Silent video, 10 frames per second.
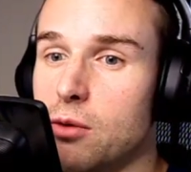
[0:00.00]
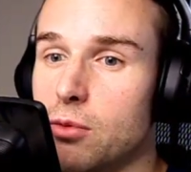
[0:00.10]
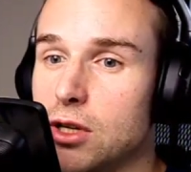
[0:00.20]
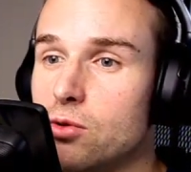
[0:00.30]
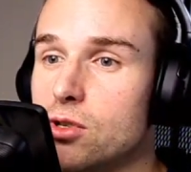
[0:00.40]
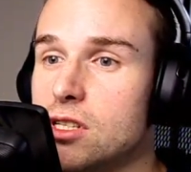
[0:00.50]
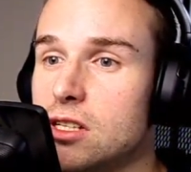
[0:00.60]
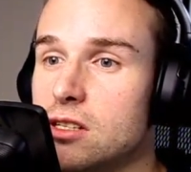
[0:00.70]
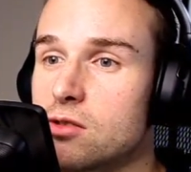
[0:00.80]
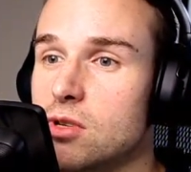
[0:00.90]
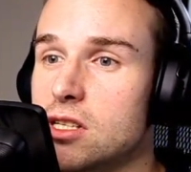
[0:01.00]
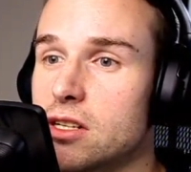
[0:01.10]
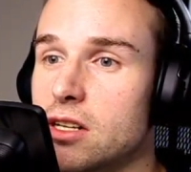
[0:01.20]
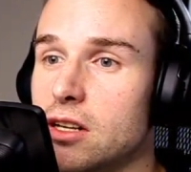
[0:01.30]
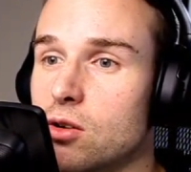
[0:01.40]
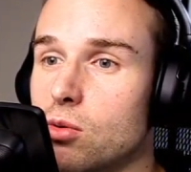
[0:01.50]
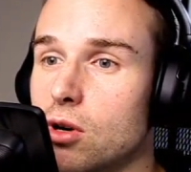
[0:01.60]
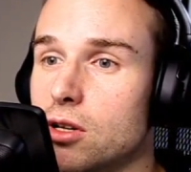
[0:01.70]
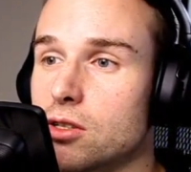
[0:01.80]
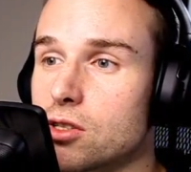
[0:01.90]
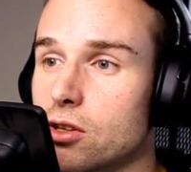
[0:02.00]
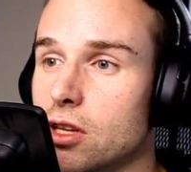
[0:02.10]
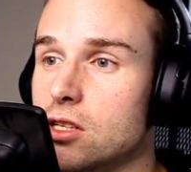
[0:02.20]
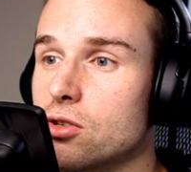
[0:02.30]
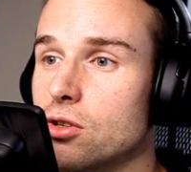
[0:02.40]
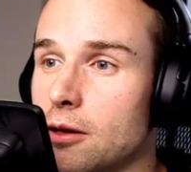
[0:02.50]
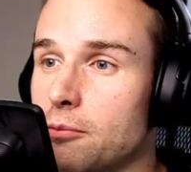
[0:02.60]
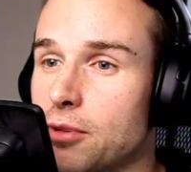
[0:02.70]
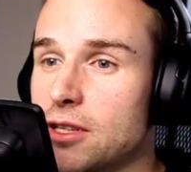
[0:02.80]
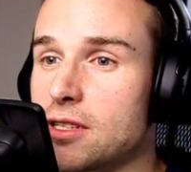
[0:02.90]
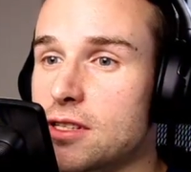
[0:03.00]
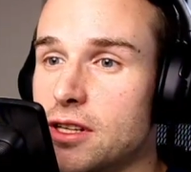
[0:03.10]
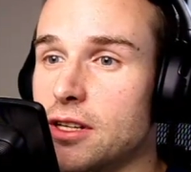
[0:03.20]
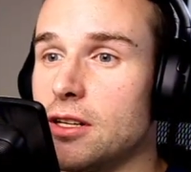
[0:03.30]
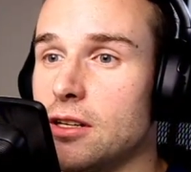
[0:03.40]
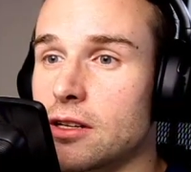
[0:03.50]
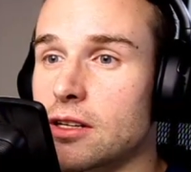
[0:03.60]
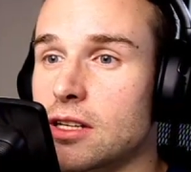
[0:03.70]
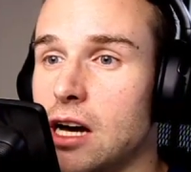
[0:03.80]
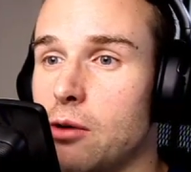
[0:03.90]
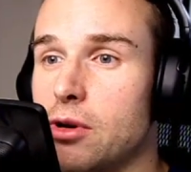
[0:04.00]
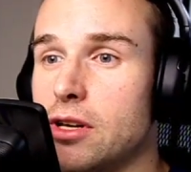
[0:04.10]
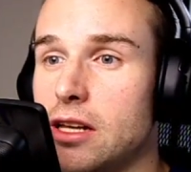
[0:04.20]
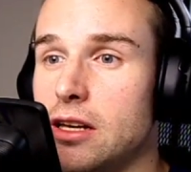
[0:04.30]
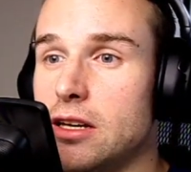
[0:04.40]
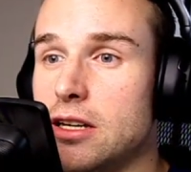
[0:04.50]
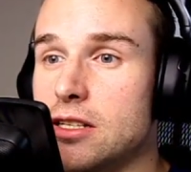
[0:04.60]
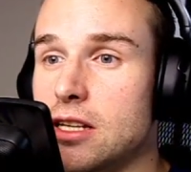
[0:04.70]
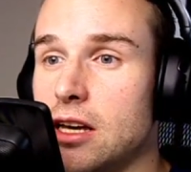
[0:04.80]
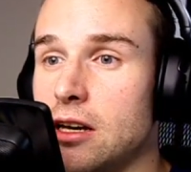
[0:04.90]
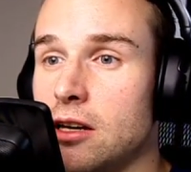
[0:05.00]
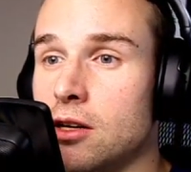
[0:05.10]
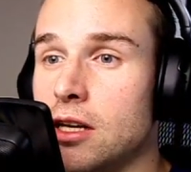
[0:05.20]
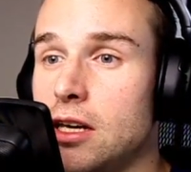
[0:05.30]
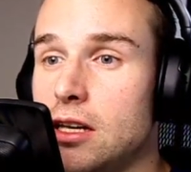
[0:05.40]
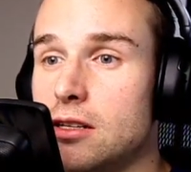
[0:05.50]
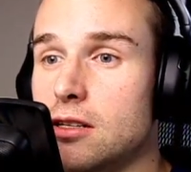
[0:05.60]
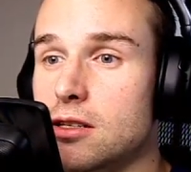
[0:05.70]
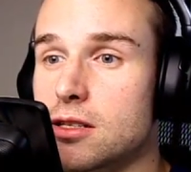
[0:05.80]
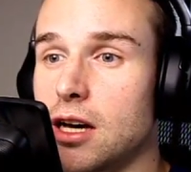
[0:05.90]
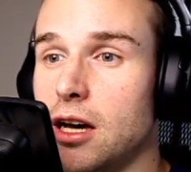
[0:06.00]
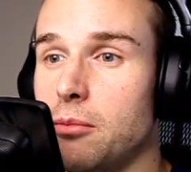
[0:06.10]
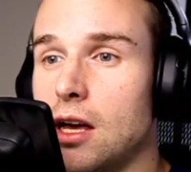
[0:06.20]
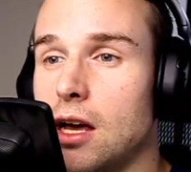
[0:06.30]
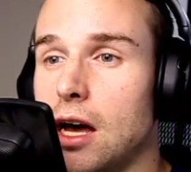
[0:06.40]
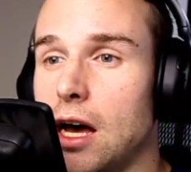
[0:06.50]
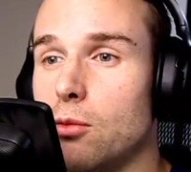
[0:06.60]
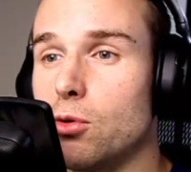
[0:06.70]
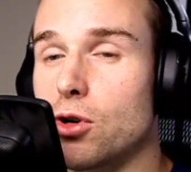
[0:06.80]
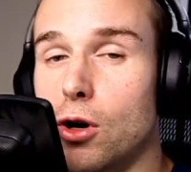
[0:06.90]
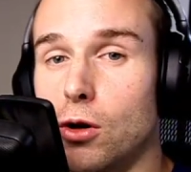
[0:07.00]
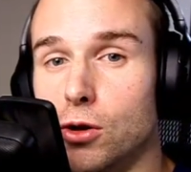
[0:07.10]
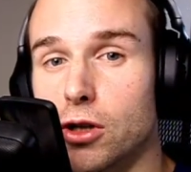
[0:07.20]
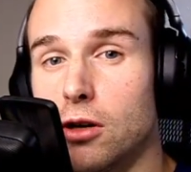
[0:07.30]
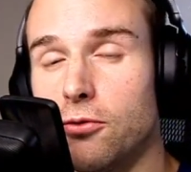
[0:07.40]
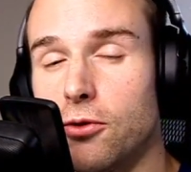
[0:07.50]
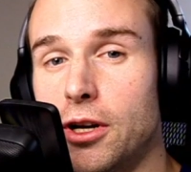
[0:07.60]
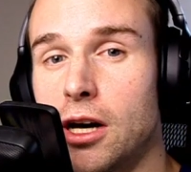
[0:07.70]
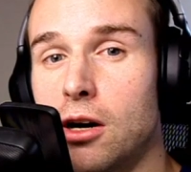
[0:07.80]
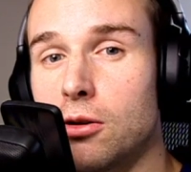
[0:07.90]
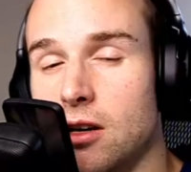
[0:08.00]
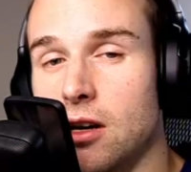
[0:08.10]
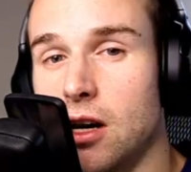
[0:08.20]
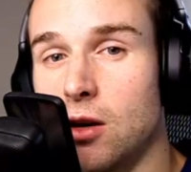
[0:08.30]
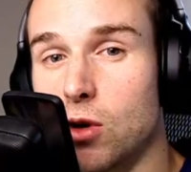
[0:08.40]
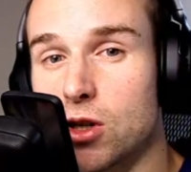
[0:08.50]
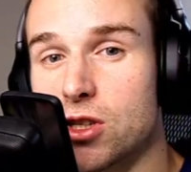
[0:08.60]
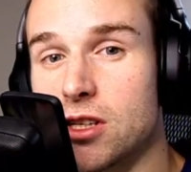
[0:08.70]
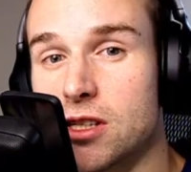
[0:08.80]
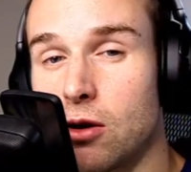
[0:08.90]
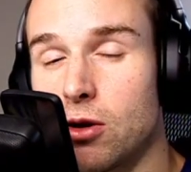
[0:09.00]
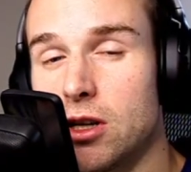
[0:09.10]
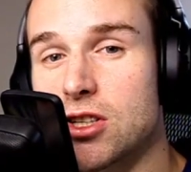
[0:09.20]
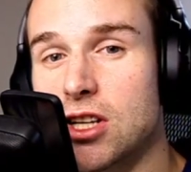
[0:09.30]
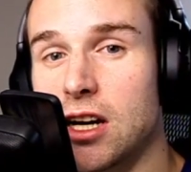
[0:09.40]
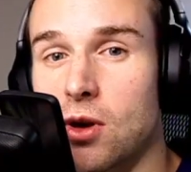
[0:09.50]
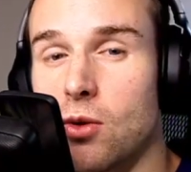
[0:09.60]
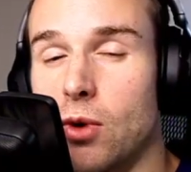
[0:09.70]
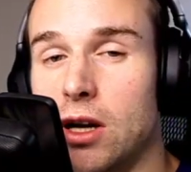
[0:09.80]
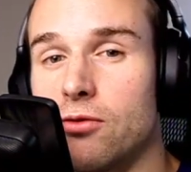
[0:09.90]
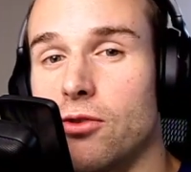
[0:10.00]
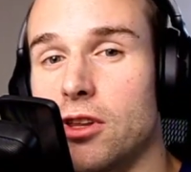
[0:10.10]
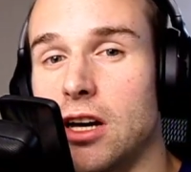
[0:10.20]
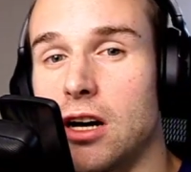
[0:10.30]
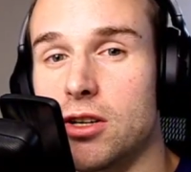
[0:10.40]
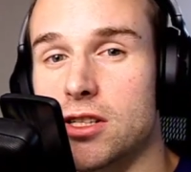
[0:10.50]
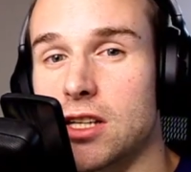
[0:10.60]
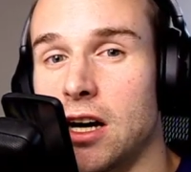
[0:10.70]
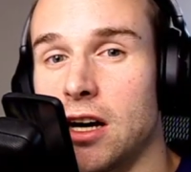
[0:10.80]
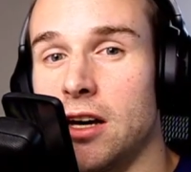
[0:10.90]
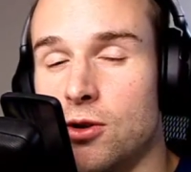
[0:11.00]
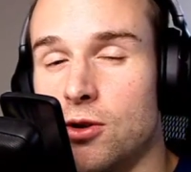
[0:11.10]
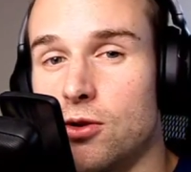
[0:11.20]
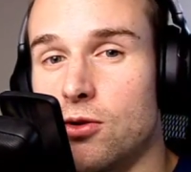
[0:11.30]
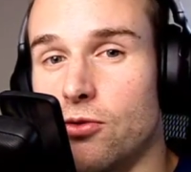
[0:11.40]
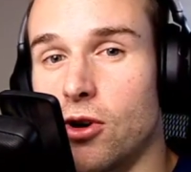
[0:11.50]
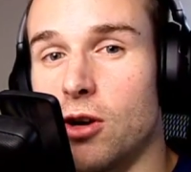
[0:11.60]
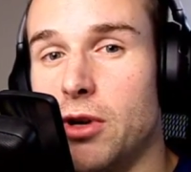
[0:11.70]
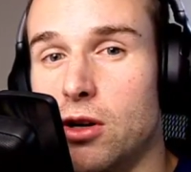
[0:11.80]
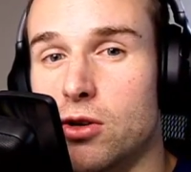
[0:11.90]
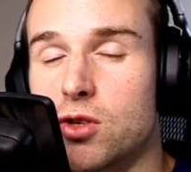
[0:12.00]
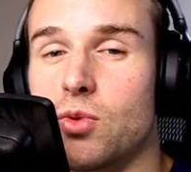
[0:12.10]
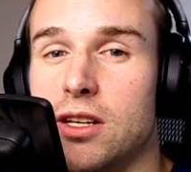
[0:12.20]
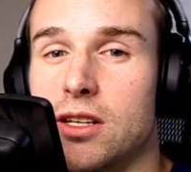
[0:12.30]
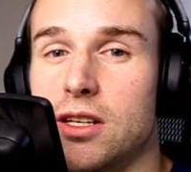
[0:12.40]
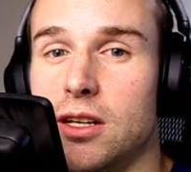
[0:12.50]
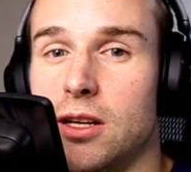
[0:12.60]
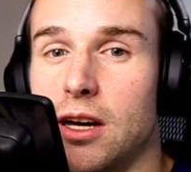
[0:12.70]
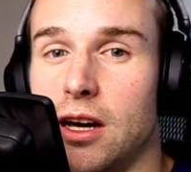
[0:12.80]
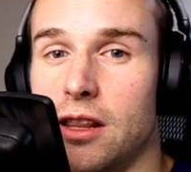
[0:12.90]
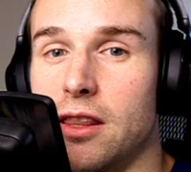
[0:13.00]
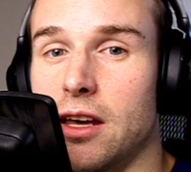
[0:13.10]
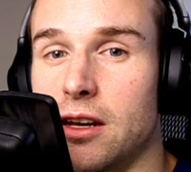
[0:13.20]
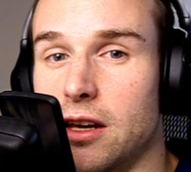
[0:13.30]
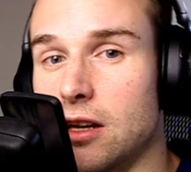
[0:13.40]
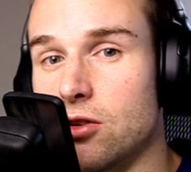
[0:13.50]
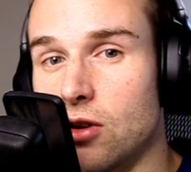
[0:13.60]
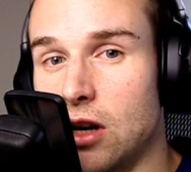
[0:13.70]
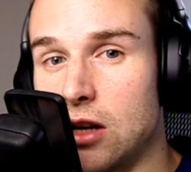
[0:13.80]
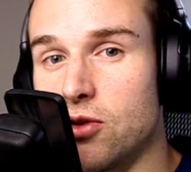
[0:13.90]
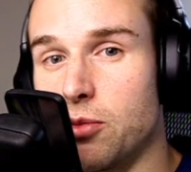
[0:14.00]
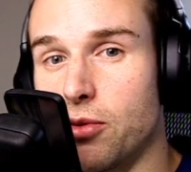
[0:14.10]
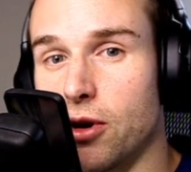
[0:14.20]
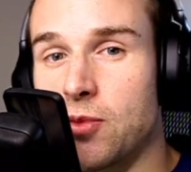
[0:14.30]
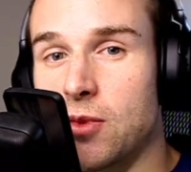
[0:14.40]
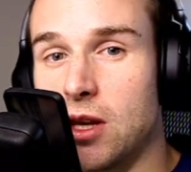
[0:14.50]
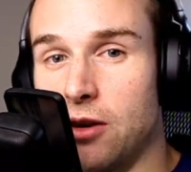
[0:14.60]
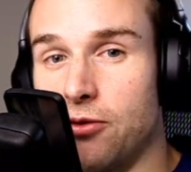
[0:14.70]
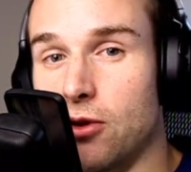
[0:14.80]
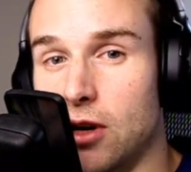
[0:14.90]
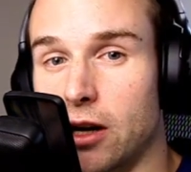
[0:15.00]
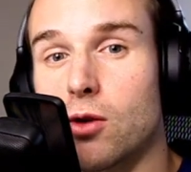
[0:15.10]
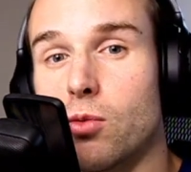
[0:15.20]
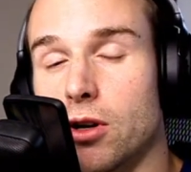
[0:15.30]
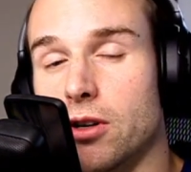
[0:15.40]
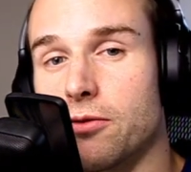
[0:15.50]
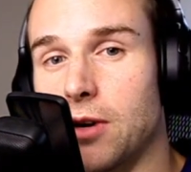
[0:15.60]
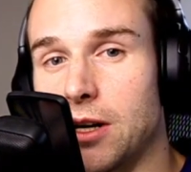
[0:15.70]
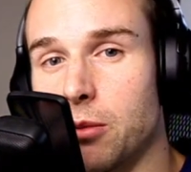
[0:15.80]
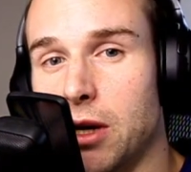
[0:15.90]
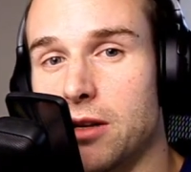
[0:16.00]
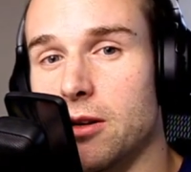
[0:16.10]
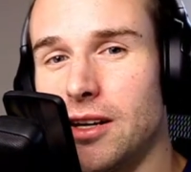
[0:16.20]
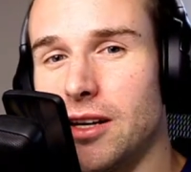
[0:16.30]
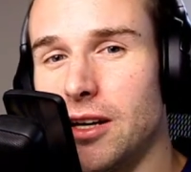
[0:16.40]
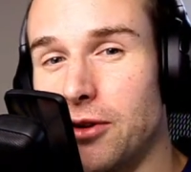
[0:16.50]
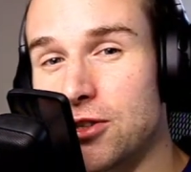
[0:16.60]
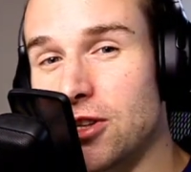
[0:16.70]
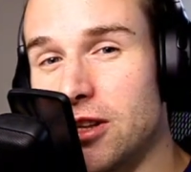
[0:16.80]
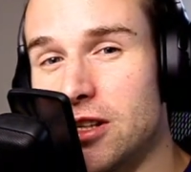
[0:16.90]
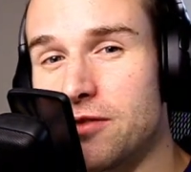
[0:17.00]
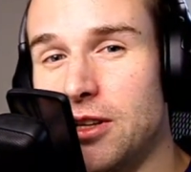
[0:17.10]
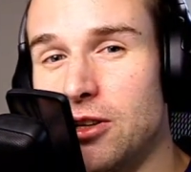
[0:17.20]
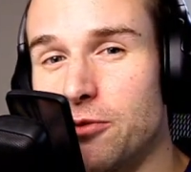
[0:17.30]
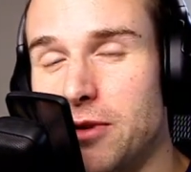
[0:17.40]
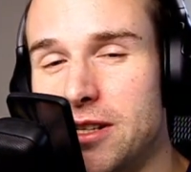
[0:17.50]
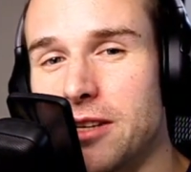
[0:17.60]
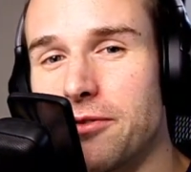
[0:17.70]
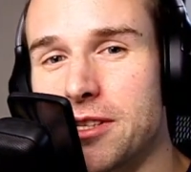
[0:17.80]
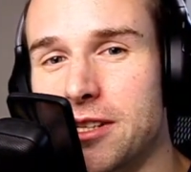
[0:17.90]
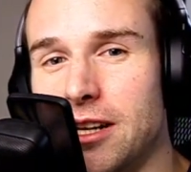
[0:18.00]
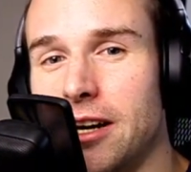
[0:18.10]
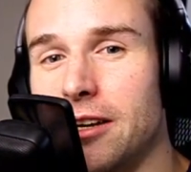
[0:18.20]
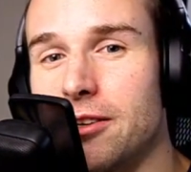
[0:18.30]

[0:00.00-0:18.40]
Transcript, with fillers: We do see this recently in quant. So that's good. But still, currently is a heated time. I would hold off for now and watch this hourly chart, wait for the RSI to fall below 20 and then get your entry point if you like quant fundamentally. If you enjoyed this video, please give this a like.